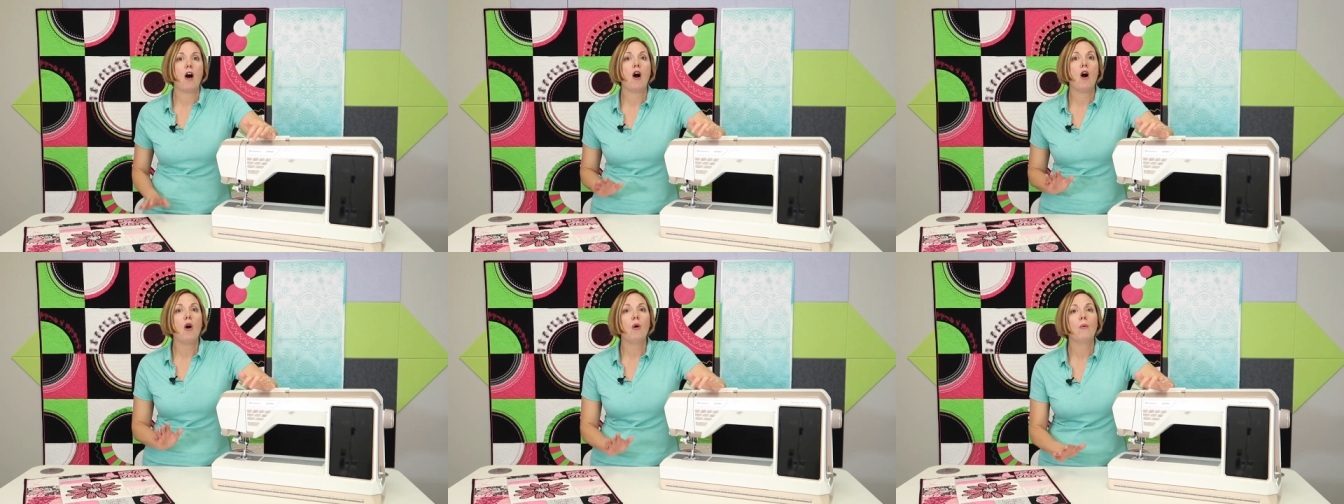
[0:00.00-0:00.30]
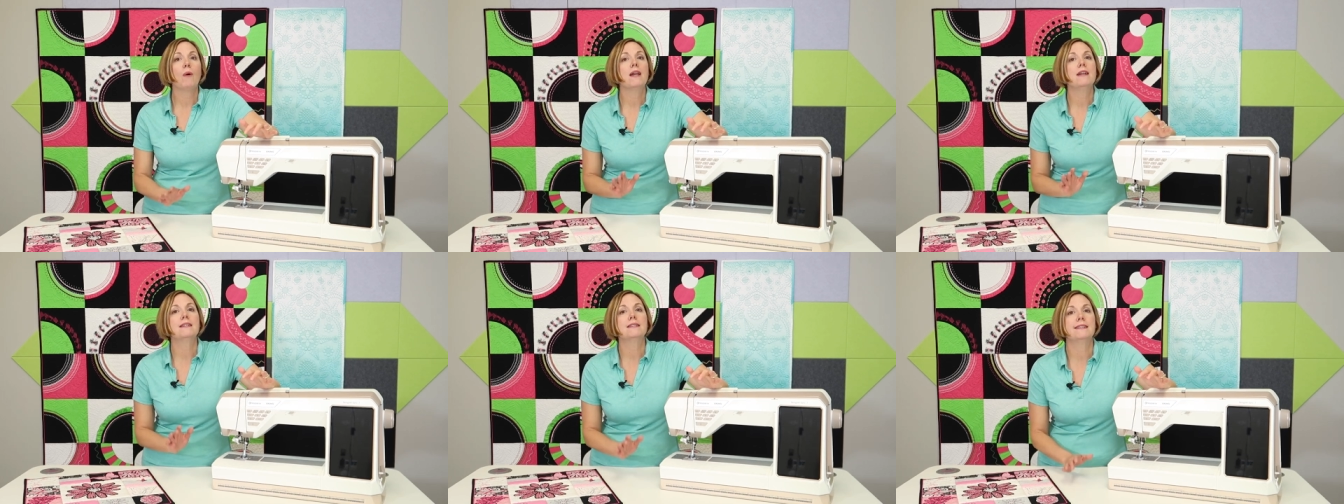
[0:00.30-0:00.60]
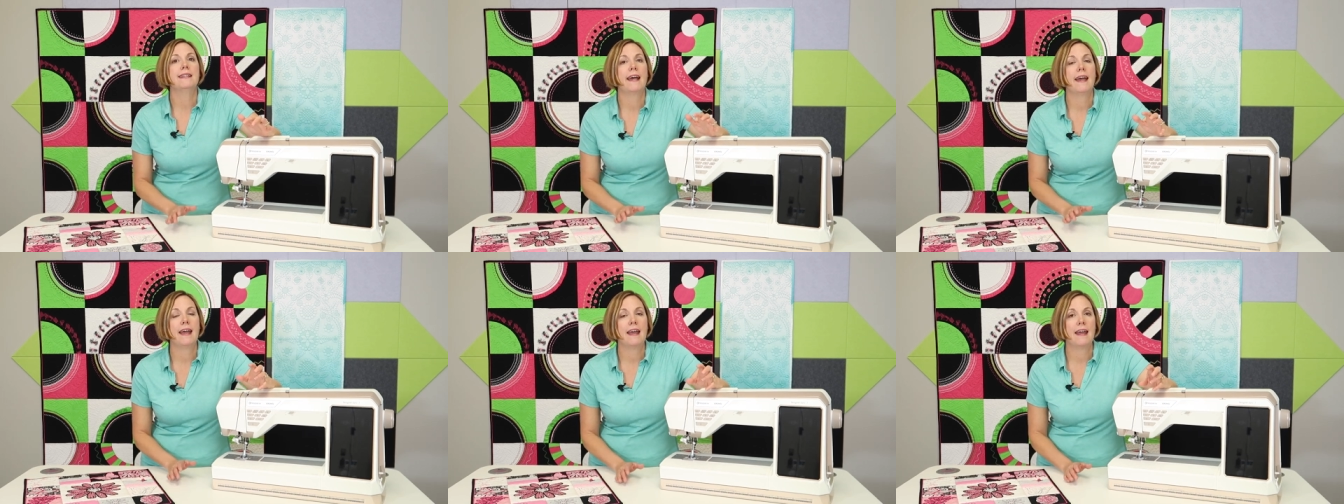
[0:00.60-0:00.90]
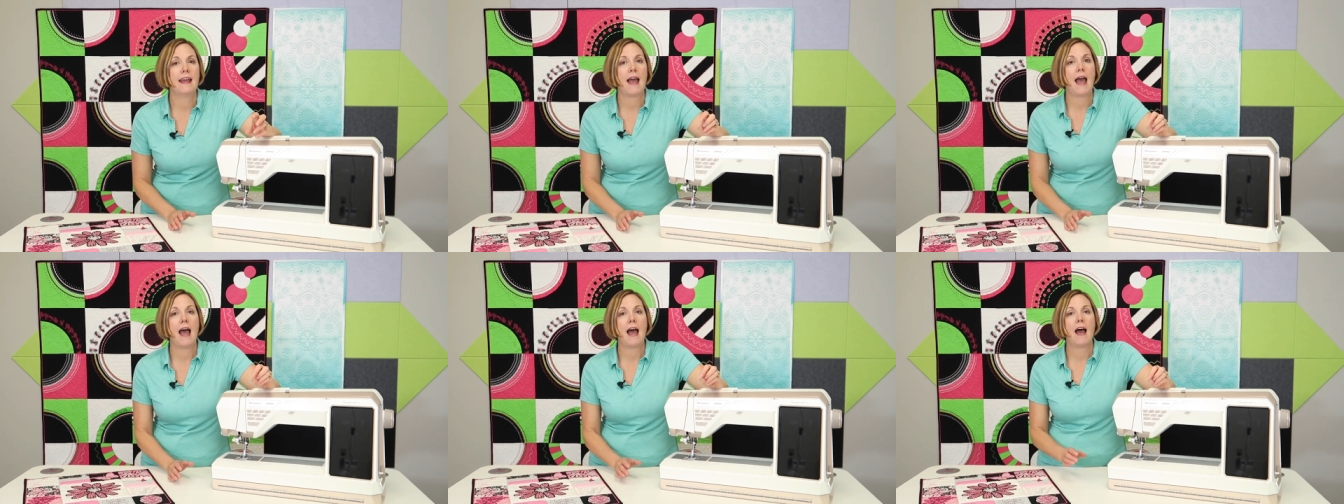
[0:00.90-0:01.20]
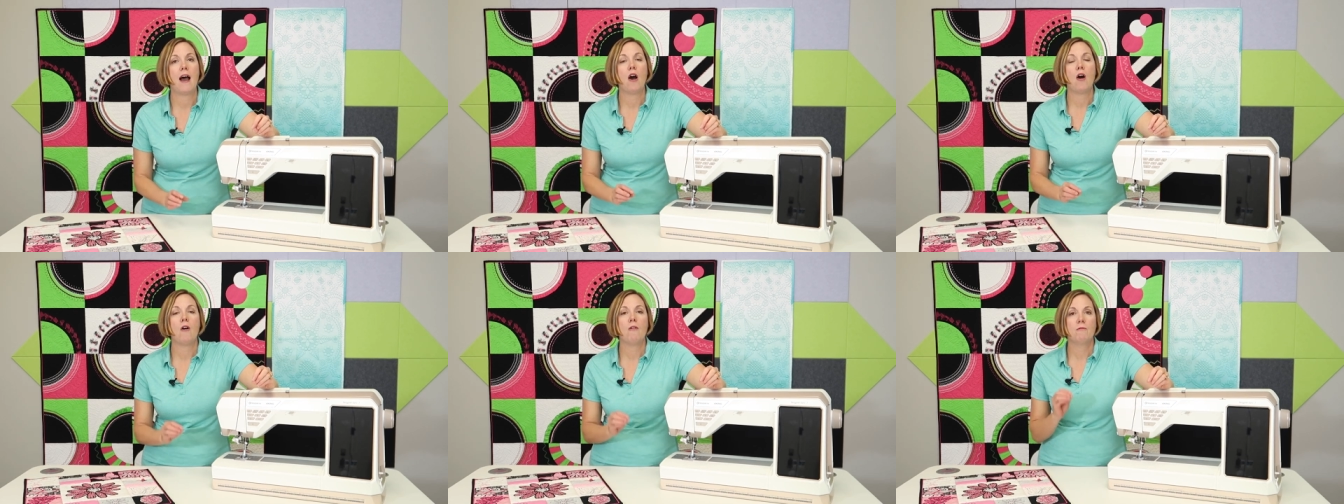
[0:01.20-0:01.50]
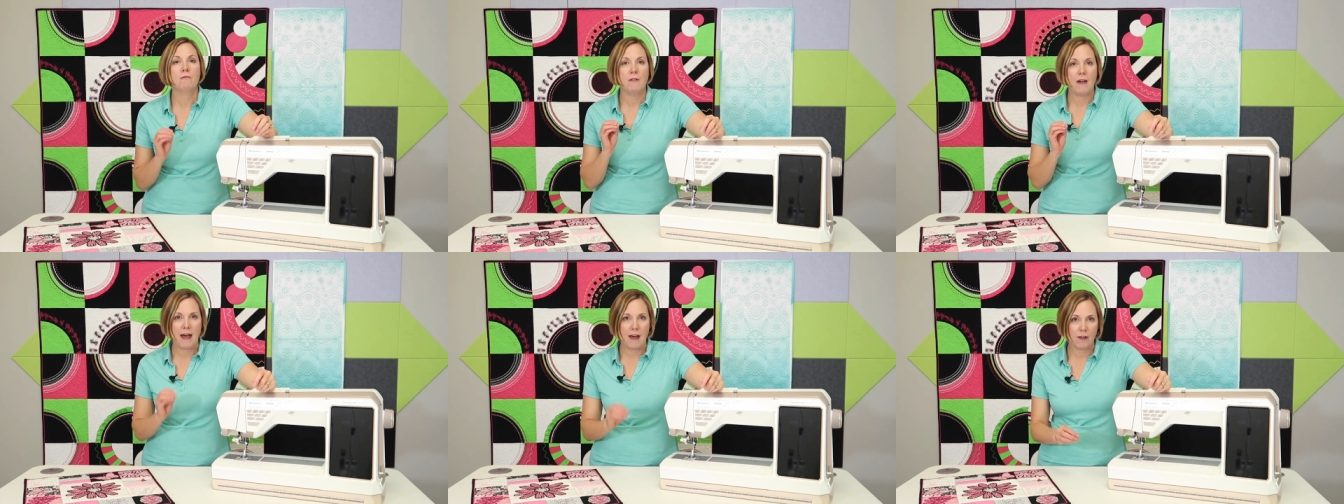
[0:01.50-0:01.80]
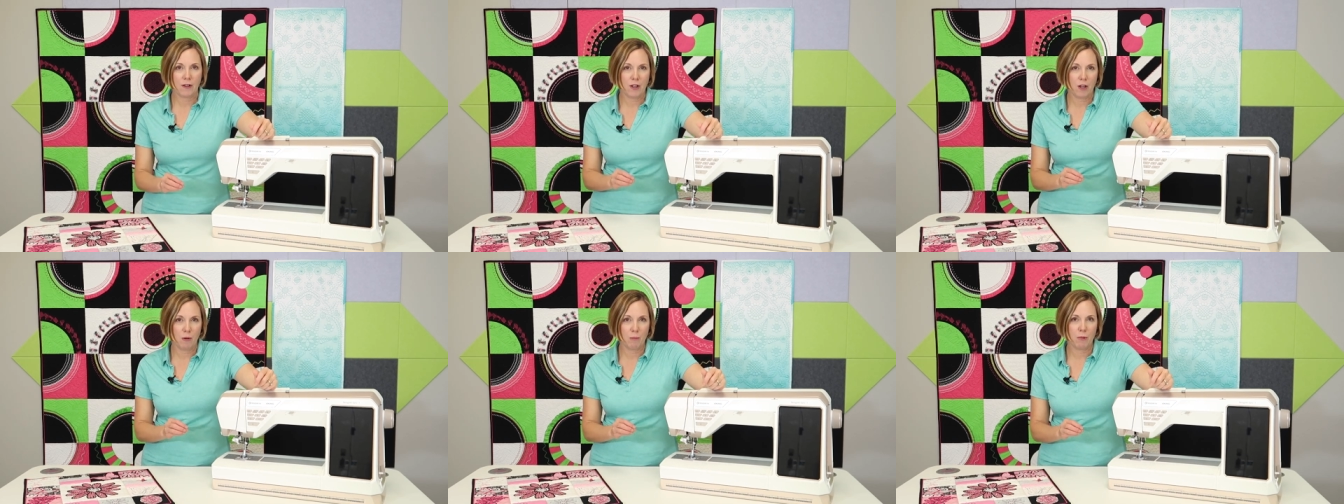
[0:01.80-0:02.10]
always say how
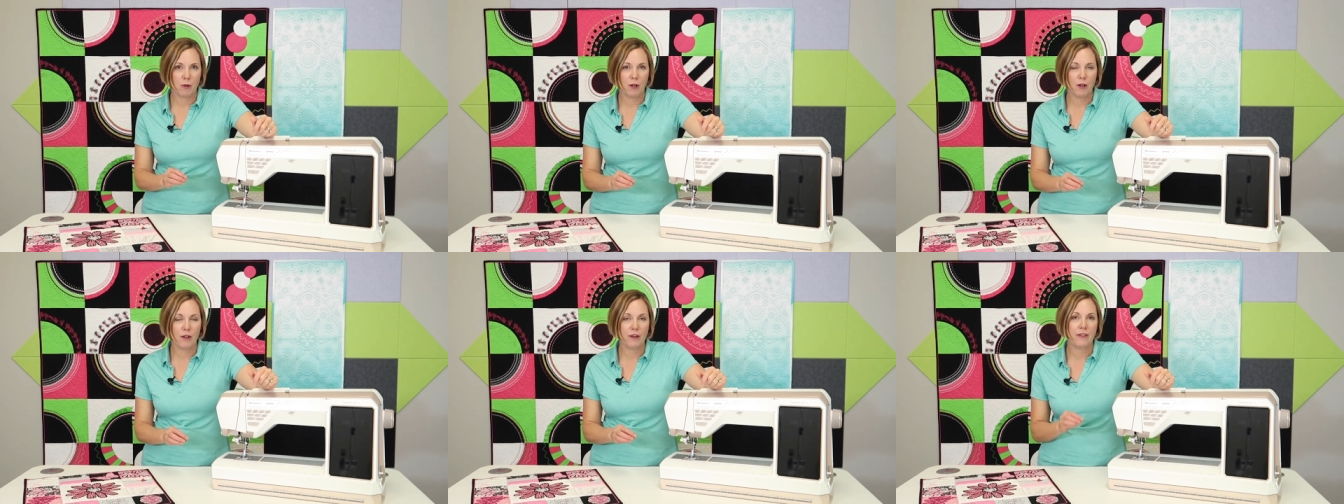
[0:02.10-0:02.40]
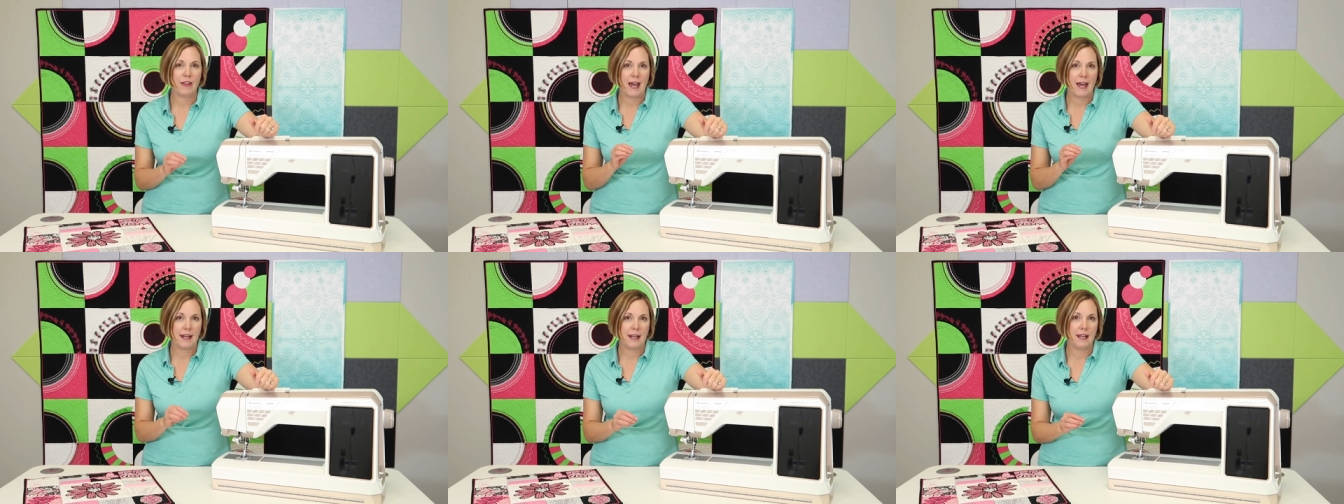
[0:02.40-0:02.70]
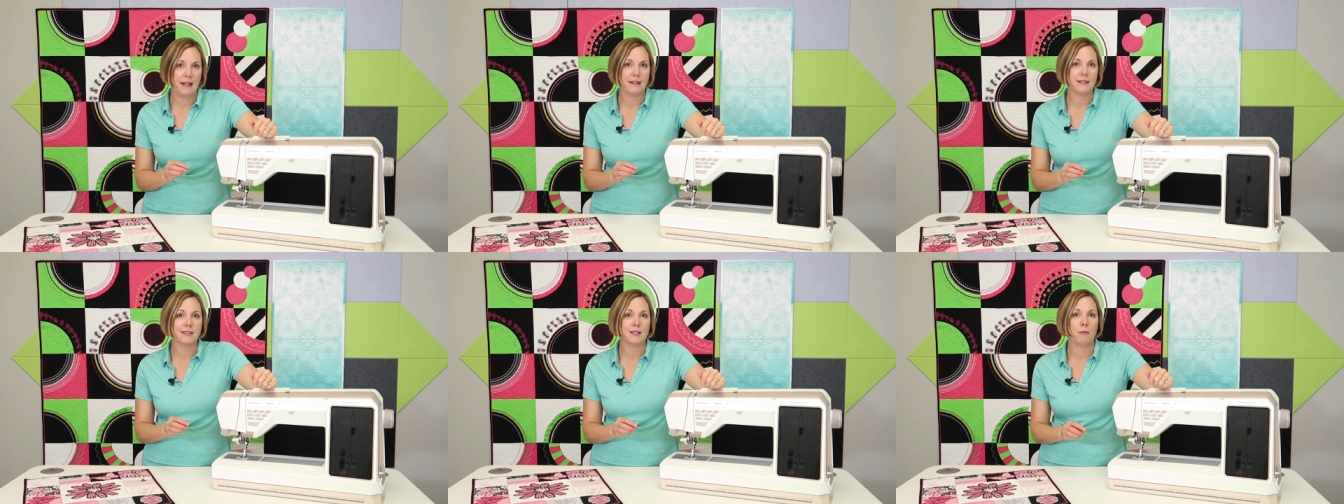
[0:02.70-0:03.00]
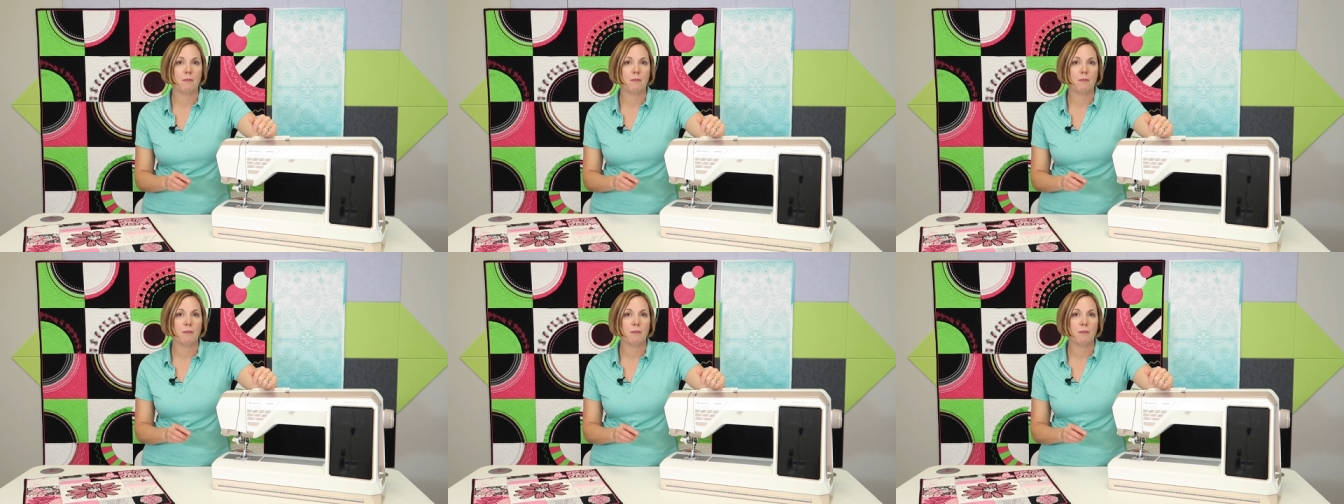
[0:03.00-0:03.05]
valuable that is.